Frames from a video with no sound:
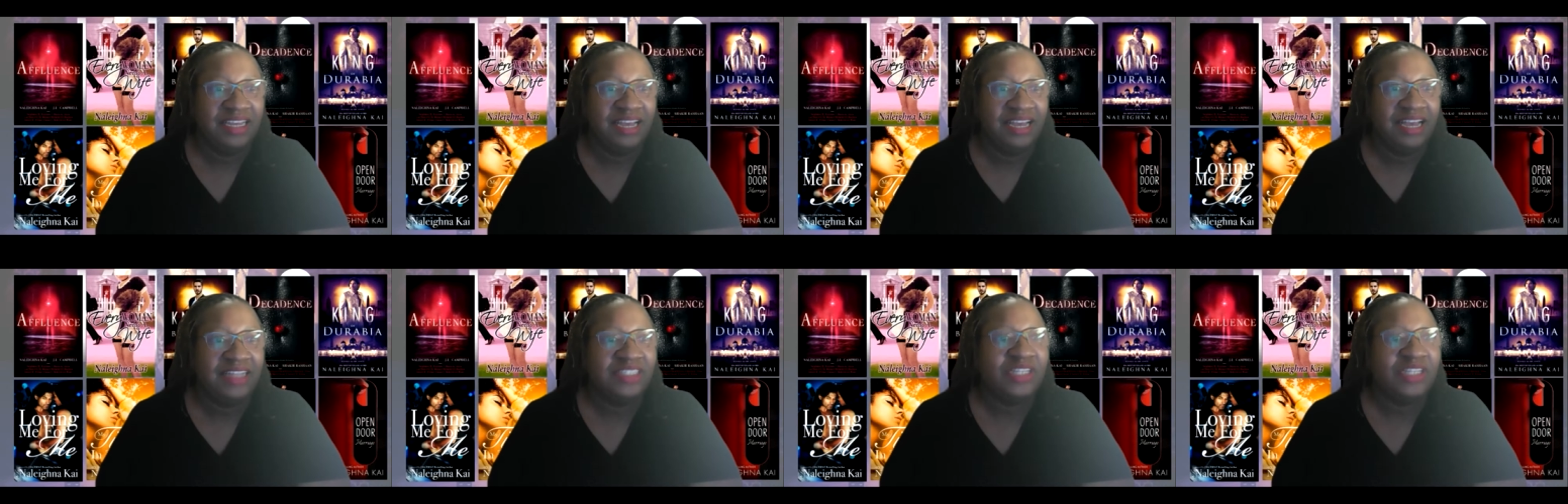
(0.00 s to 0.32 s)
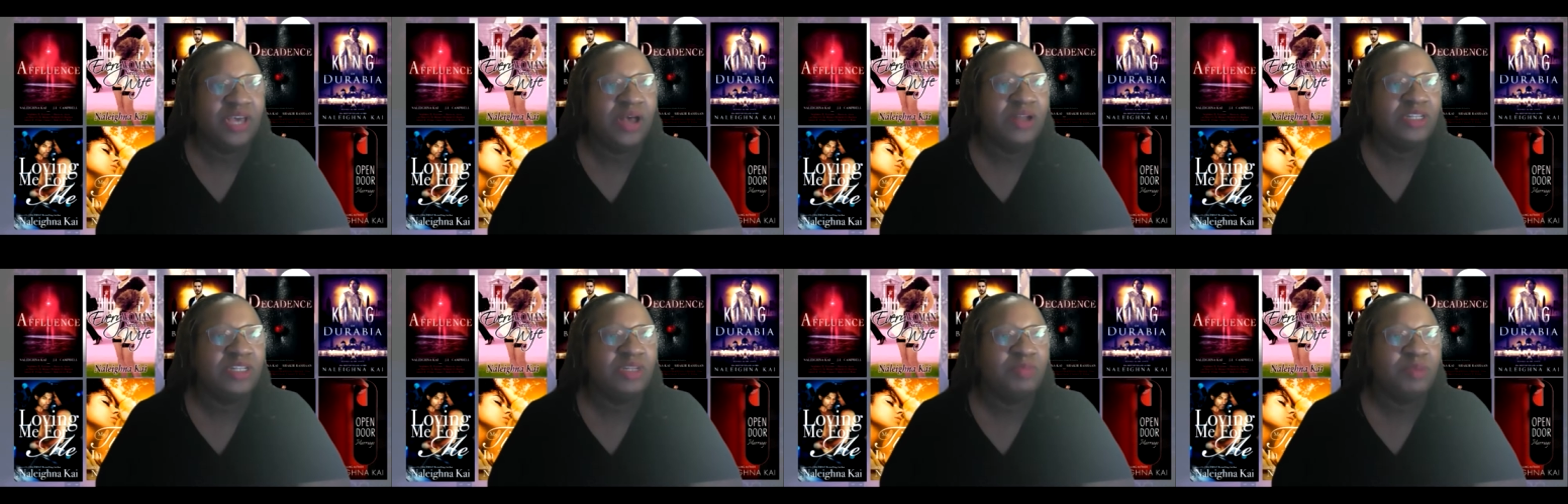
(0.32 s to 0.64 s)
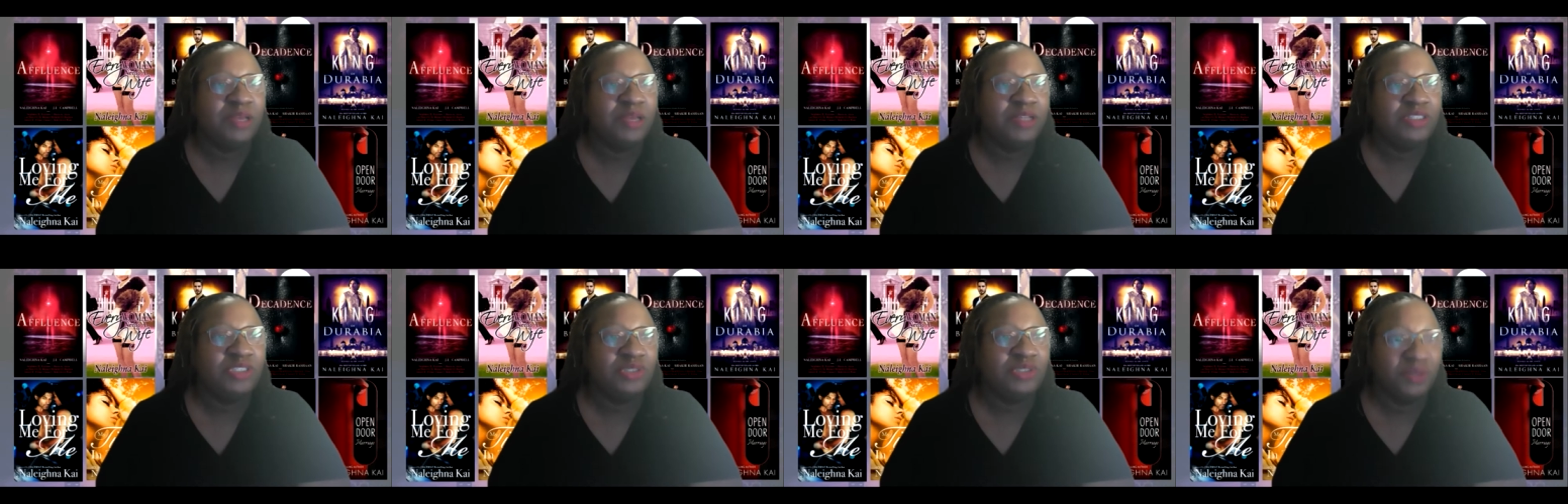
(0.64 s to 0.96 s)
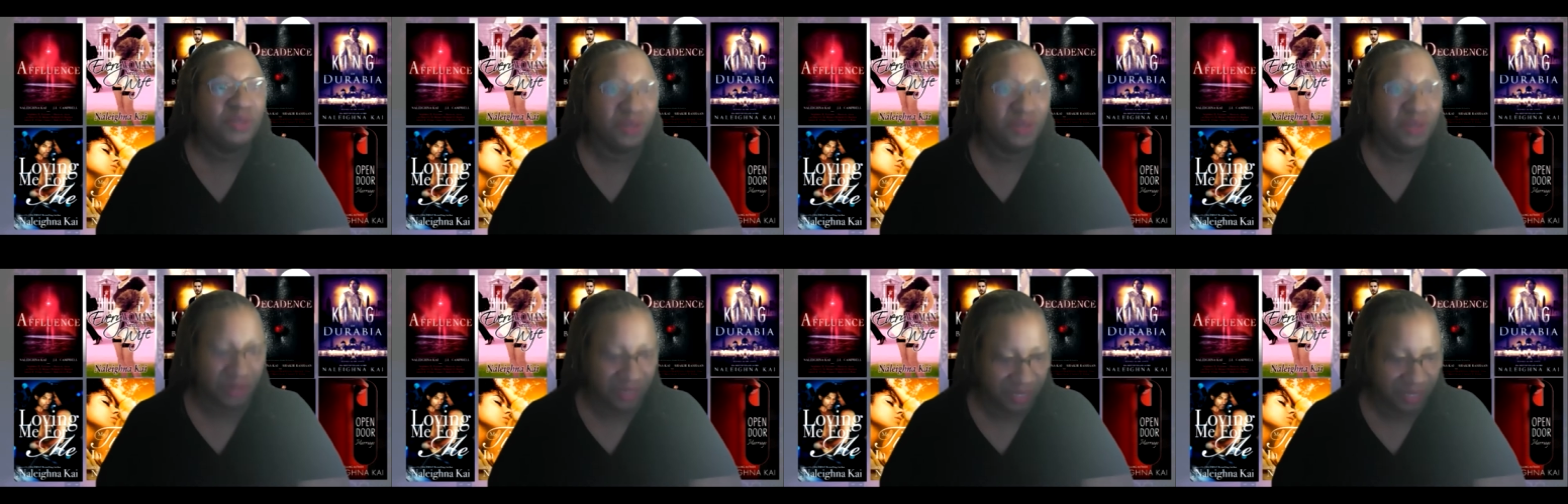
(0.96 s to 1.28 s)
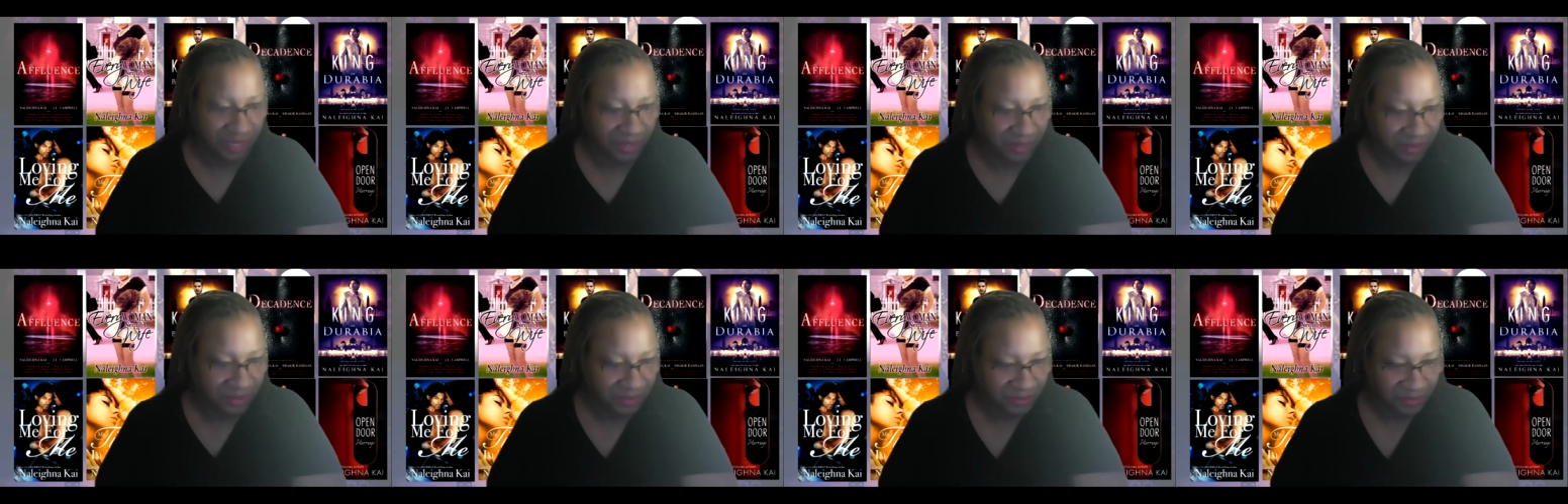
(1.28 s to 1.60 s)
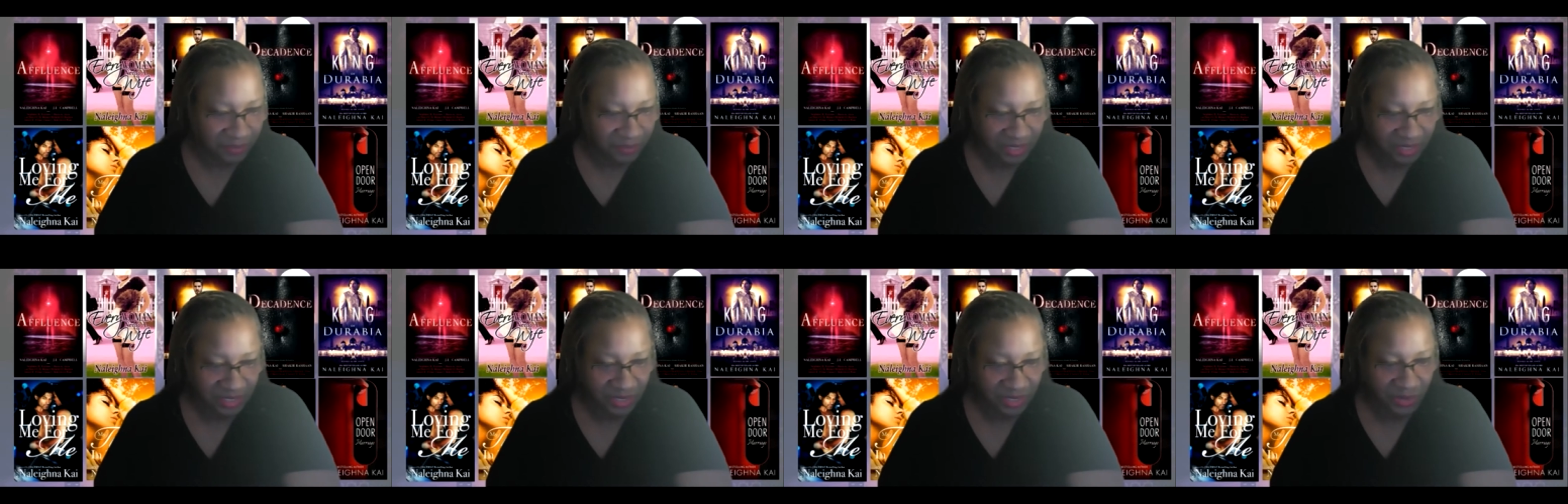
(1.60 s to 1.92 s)
I talked about you earlier.
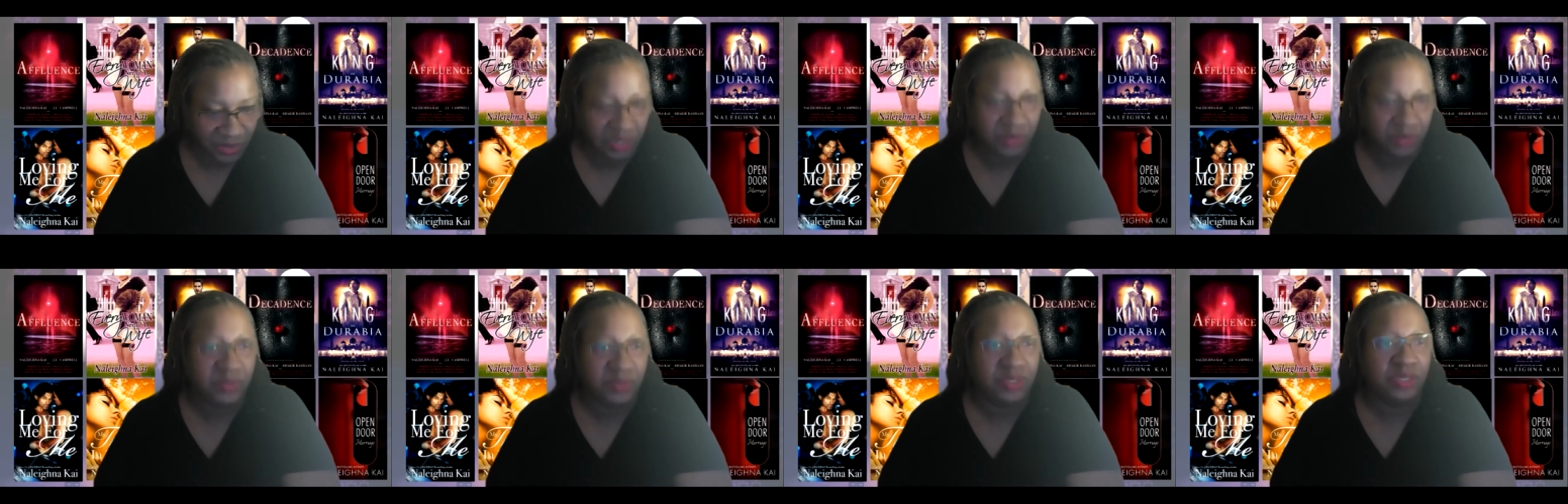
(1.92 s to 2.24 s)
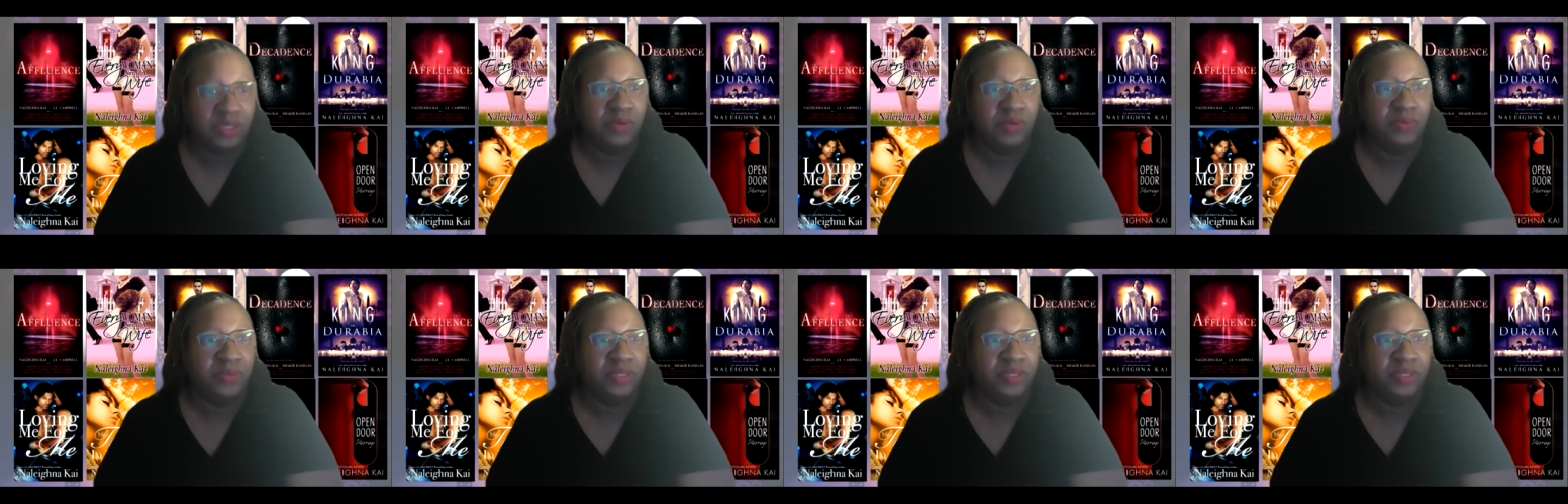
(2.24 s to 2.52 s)
So here we go.